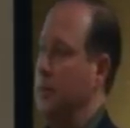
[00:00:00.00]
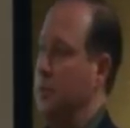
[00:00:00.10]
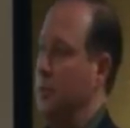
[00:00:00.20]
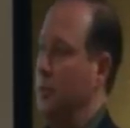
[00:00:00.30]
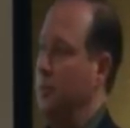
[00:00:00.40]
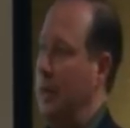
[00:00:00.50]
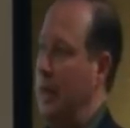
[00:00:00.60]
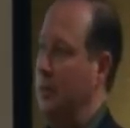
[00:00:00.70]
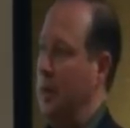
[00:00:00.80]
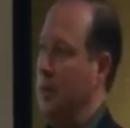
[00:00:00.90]
So the
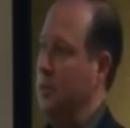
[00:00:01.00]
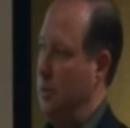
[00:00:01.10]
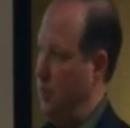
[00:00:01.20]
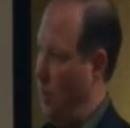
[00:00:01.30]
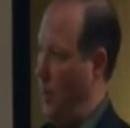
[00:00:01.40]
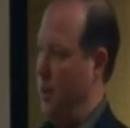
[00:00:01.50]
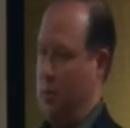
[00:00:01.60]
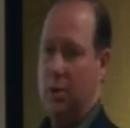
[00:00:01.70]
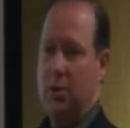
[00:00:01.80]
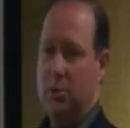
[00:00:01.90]
key thing is you want to
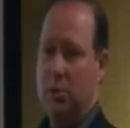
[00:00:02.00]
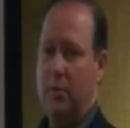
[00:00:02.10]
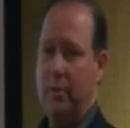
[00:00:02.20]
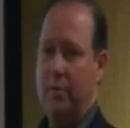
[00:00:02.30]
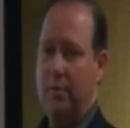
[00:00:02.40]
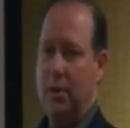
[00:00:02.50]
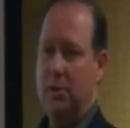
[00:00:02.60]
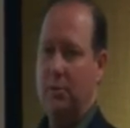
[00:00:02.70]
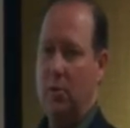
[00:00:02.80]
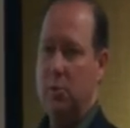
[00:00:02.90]
do the conservative things
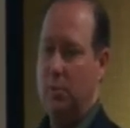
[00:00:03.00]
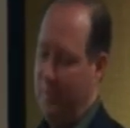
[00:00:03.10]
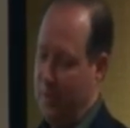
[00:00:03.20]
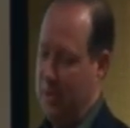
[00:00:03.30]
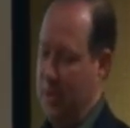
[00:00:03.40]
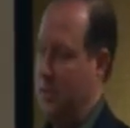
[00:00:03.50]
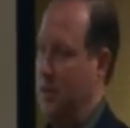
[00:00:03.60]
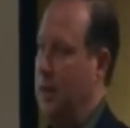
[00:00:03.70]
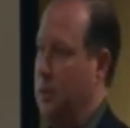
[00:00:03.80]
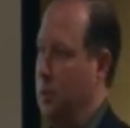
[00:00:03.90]
first, but if you see it's
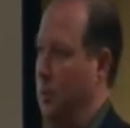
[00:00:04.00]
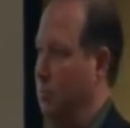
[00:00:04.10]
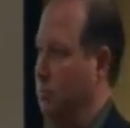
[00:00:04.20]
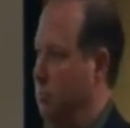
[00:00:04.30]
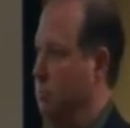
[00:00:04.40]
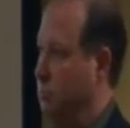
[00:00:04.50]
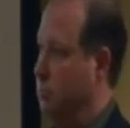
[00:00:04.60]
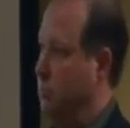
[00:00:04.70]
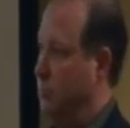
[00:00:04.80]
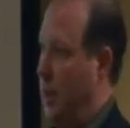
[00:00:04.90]
not doing
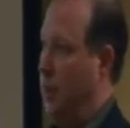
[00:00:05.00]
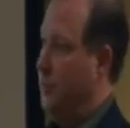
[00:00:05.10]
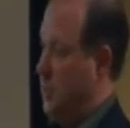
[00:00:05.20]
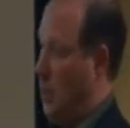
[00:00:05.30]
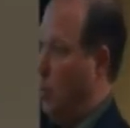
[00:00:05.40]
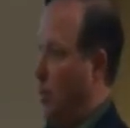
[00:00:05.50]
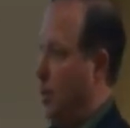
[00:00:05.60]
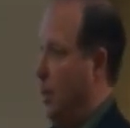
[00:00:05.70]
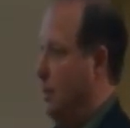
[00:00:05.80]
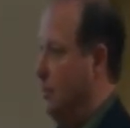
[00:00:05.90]
better, if it's not
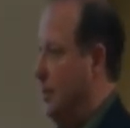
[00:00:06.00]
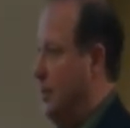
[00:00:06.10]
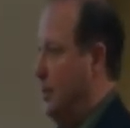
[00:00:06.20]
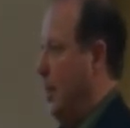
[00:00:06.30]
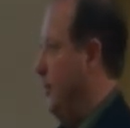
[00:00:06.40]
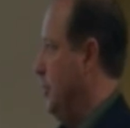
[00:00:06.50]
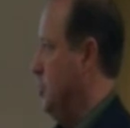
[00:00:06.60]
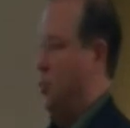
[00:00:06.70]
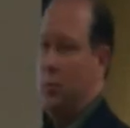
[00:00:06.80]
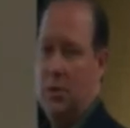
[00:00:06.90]
working, I don't think
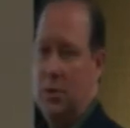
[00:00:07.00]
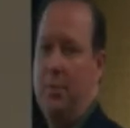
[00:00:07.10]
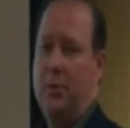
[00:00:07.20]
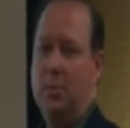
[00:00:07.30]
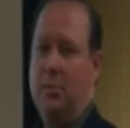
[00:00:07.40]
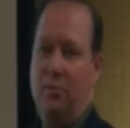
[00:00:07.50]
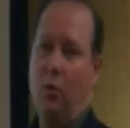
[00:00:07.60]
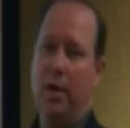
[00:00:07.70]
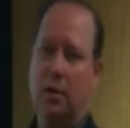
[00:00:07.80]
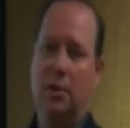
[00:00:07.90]
surgery is something to be
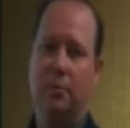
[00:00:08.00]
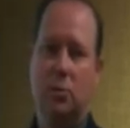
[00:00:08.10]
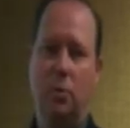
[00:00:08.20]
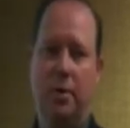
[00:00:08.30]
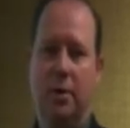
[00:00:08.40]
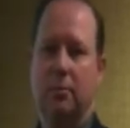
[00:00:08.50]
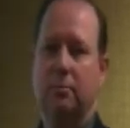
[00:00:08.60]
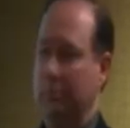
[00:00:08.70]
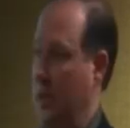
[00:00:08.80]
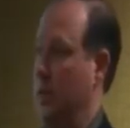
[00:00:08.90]
frightened of. It's one of the
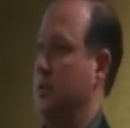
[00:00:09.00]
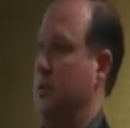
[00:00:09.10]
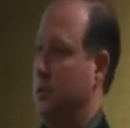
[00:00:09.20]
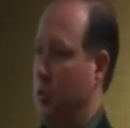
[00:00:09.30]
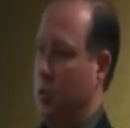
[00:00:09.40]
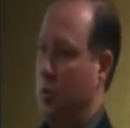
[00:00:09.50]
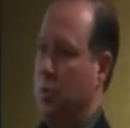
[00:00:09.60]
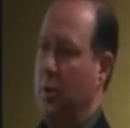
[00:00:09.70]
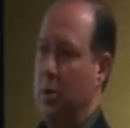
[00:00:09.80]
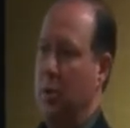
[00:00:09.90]
easiest surgeries
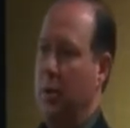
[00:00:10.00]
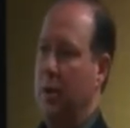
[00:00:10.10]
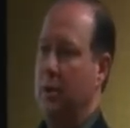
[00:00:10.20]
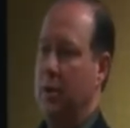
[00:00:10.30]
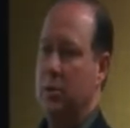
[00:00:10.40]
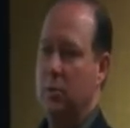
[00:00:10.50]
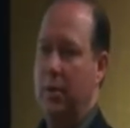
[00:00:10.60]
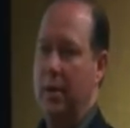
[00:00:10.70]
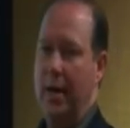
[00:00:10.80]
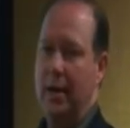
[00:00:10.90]
we do, and I think it's one
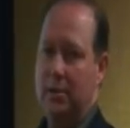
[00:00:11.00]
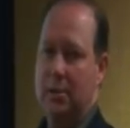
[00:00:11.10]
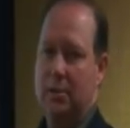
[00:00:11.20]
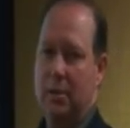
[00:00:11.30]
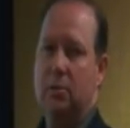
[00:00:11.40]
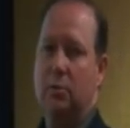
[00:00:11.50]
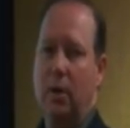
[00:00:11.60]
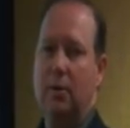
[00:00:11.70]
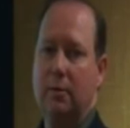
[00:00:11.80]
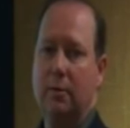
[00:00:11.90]
of the highest success
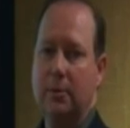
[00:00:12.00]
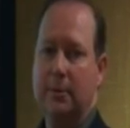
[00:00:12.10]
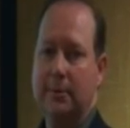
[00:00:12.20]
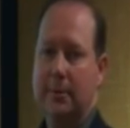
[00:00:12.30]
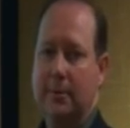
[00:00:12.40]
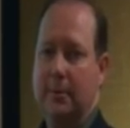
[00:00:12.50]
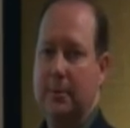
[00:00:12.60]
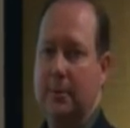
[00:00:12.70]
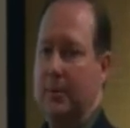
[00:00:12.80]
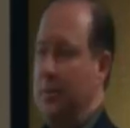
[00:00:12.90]
rates.
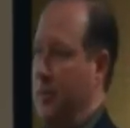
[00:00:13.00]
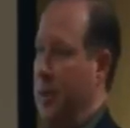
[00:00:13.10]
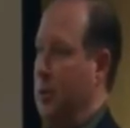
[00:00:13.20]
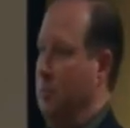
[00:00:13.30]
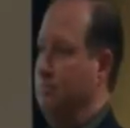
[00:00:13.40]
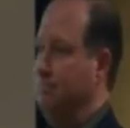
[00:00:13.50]
Thank you.